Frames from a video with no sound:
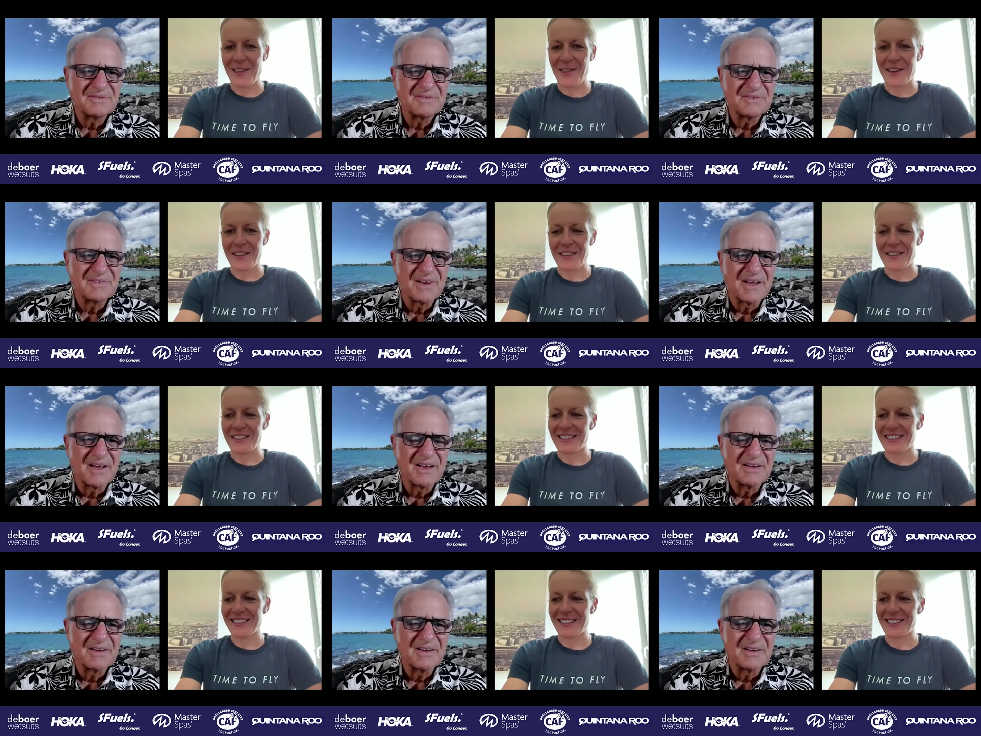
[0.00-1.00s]
Speaker 1: I think
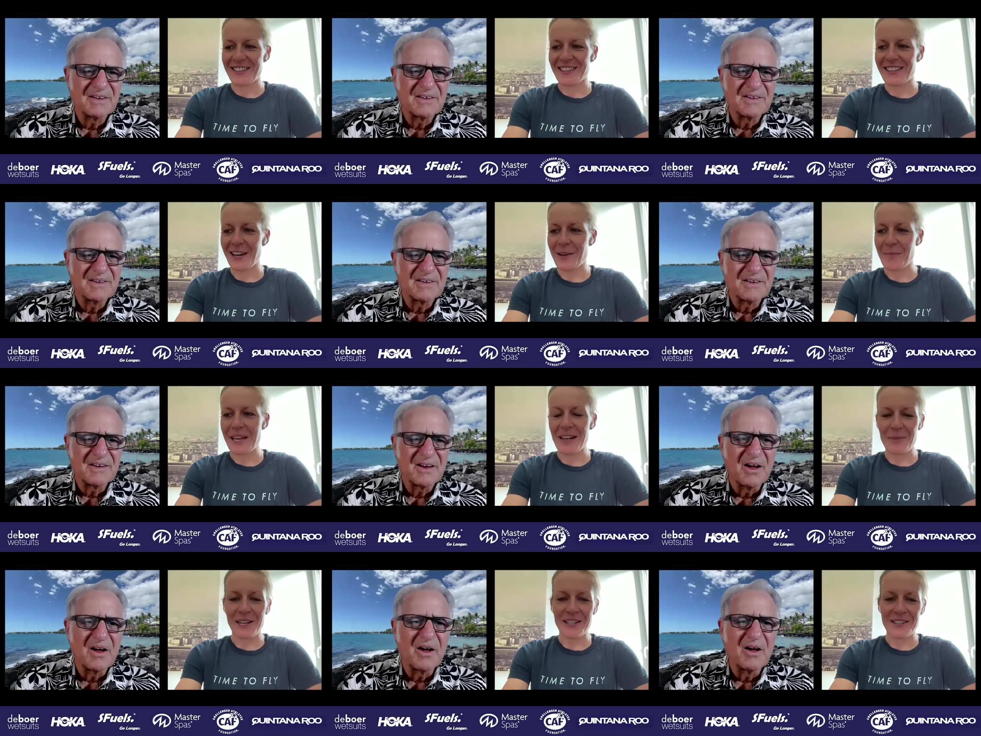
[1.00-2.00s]
the, yeah,
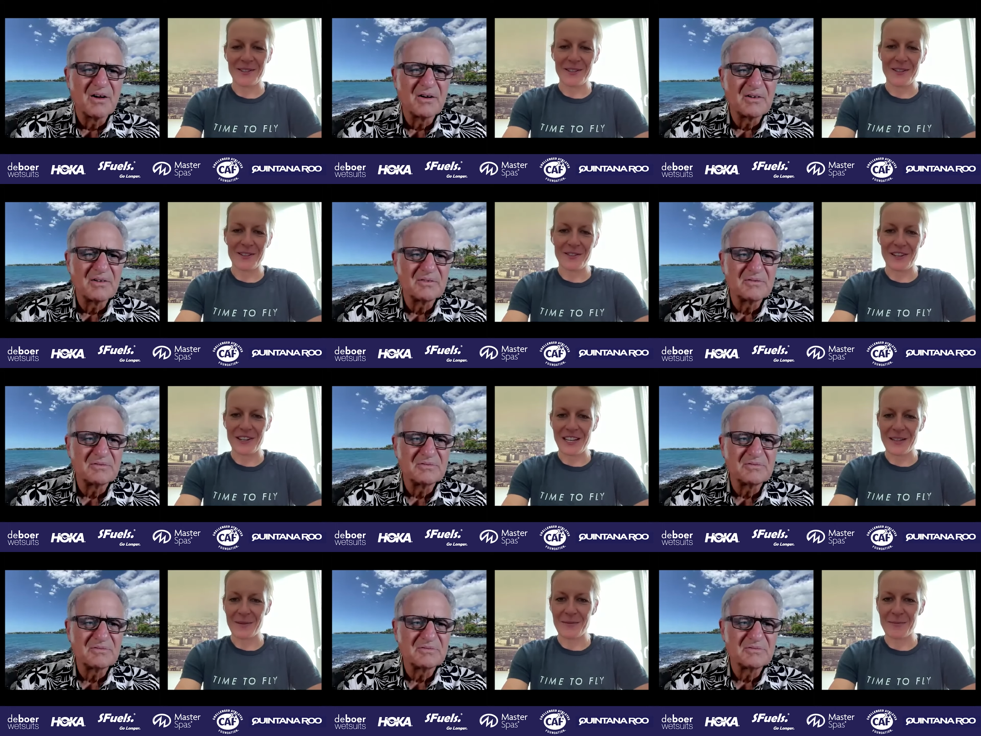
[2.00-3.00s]
mental part is also a
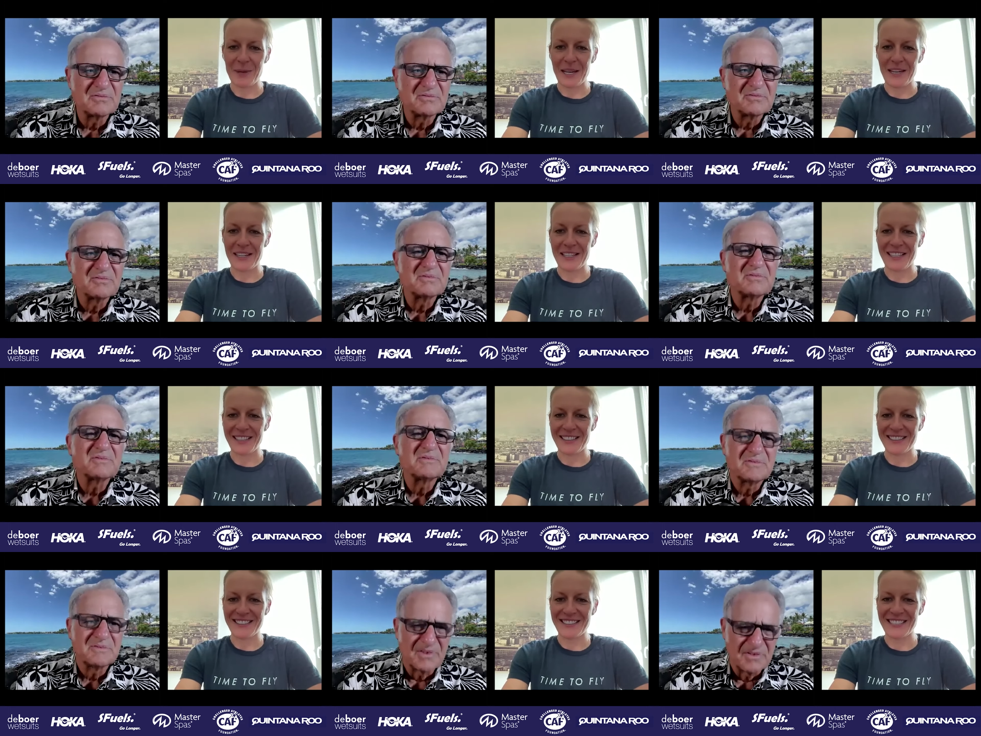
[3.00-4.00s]
very big
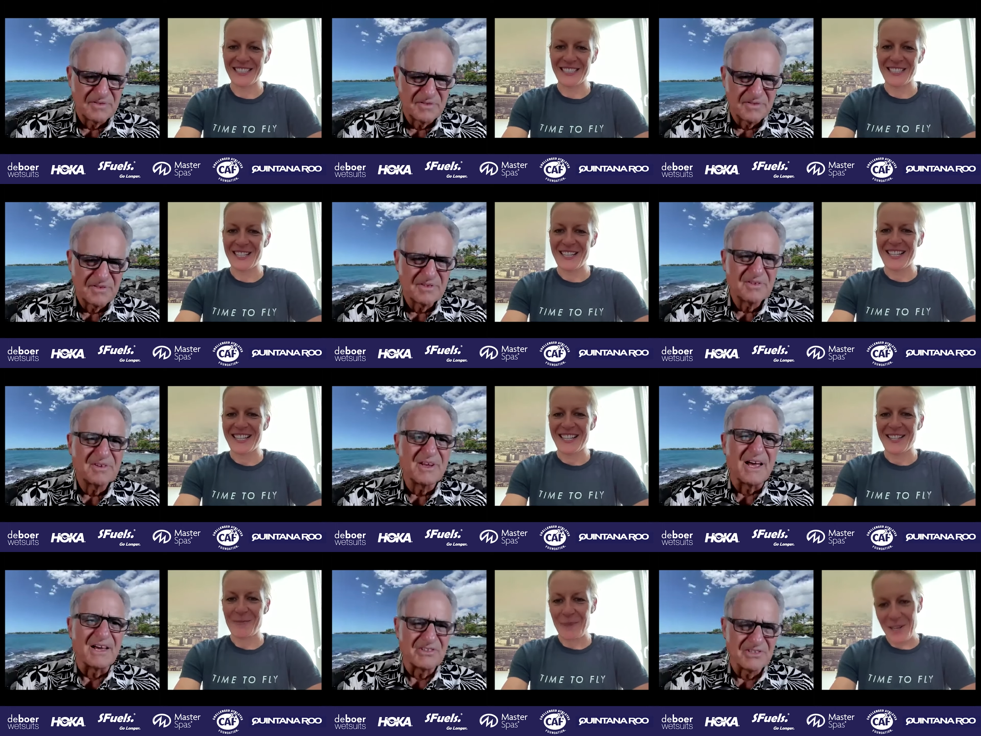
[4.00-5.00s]
uh,
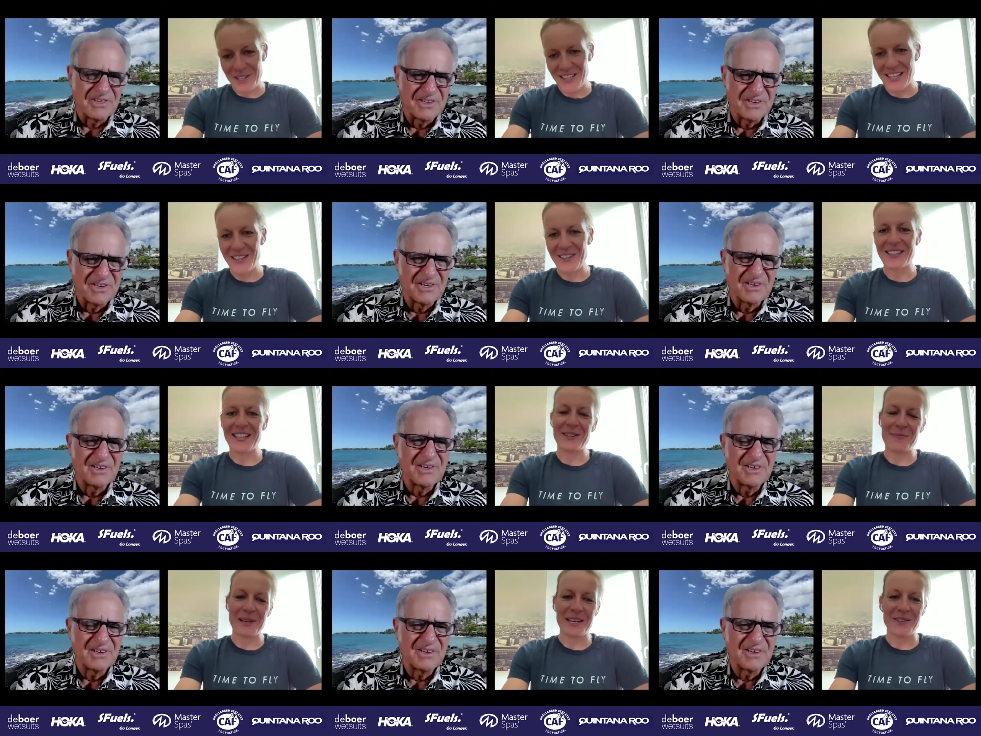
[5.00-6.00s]
Speaker 2: Yes.
Speaker 1: Especially on
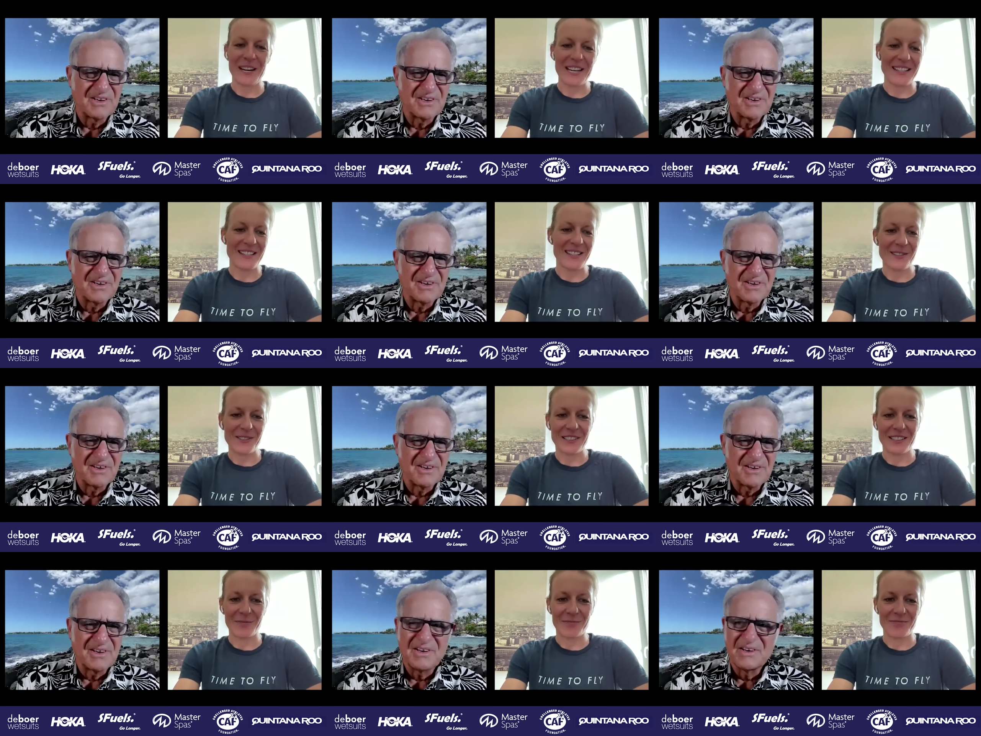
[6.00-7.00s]
such a big race. So
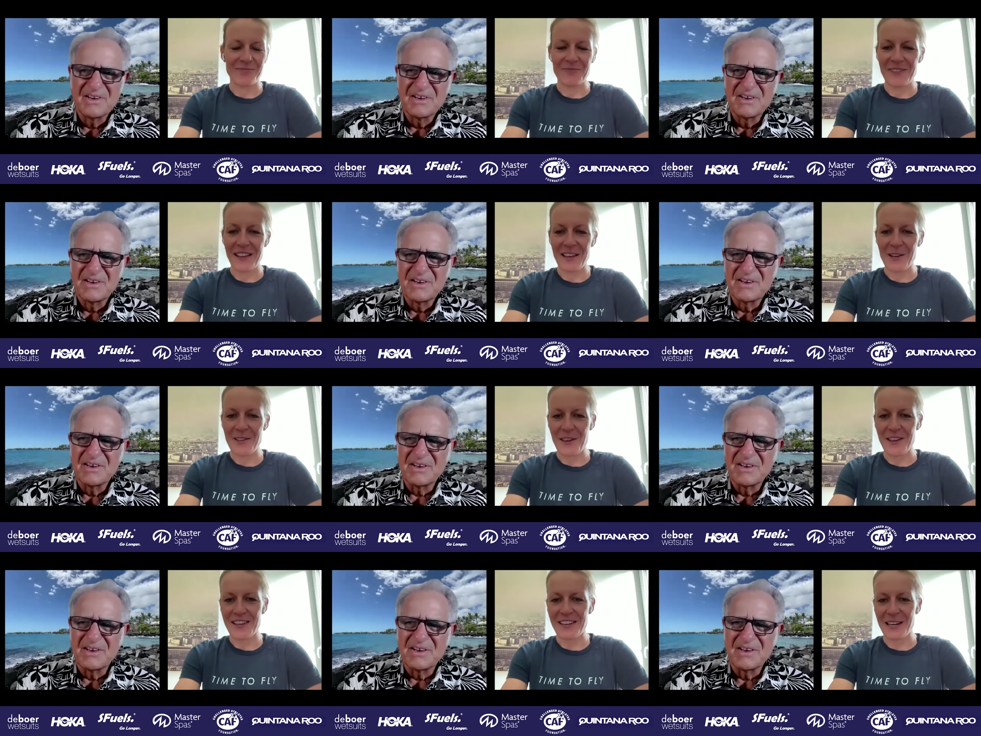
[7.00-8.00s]
um, I
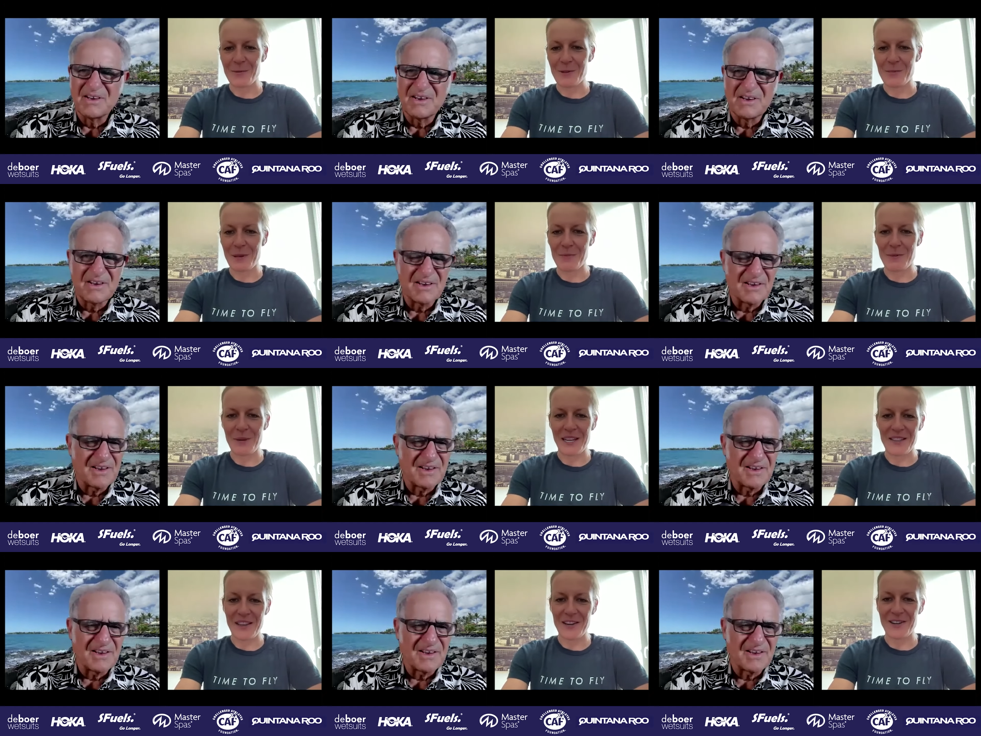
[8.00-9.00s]
think I will be
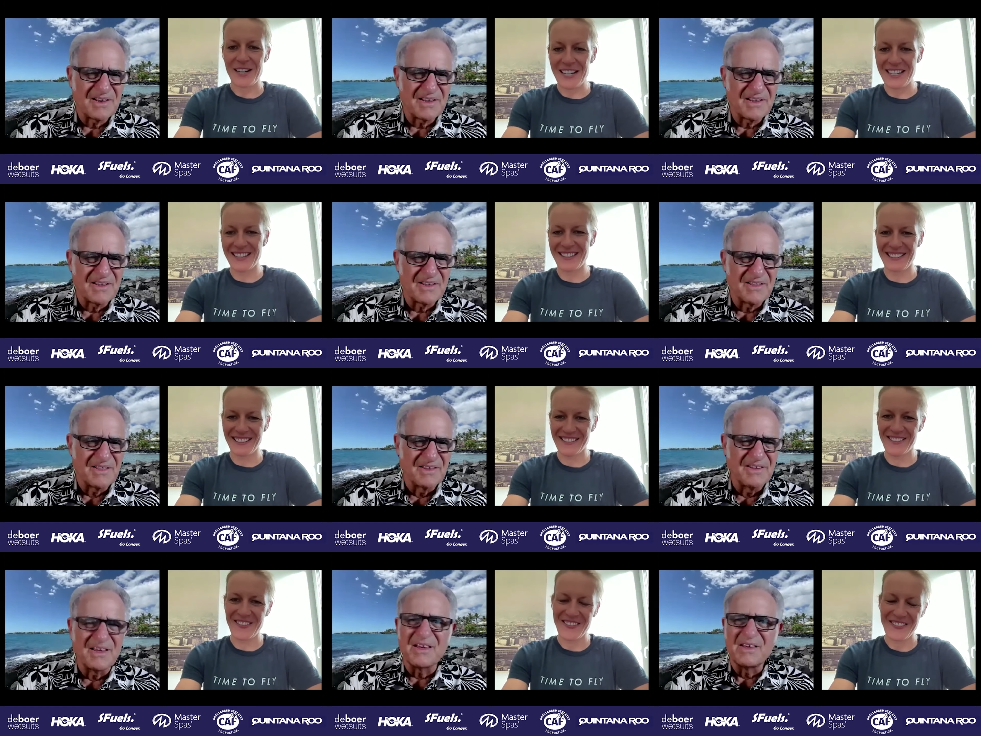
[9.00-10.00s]
prepared there.
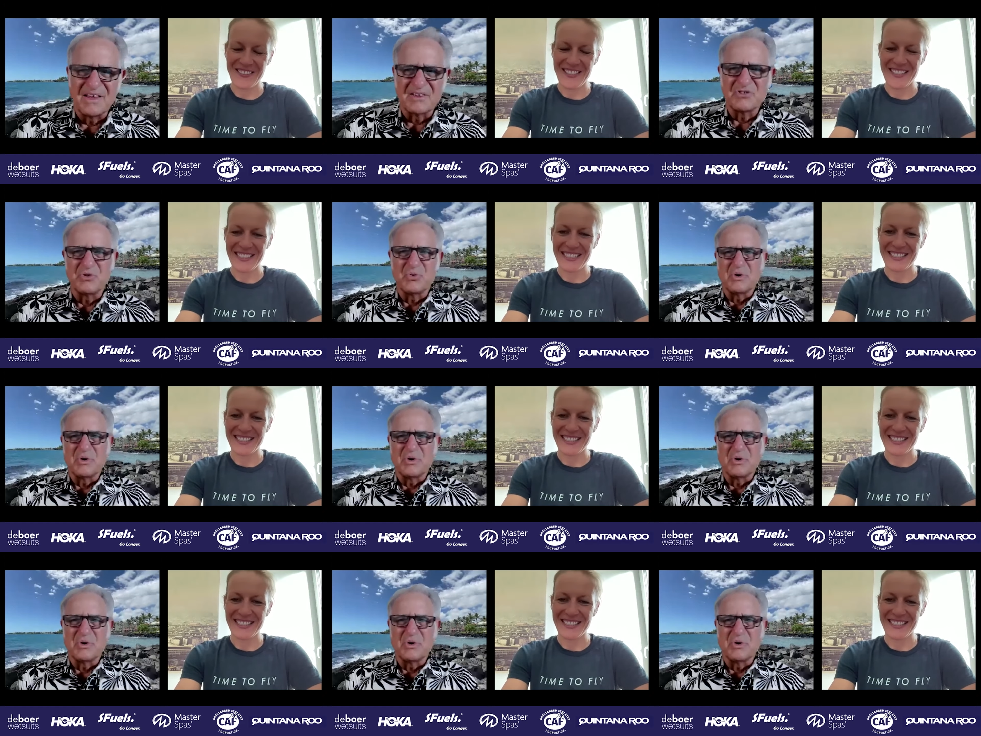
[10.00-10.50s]
Speaker 2: Yes, you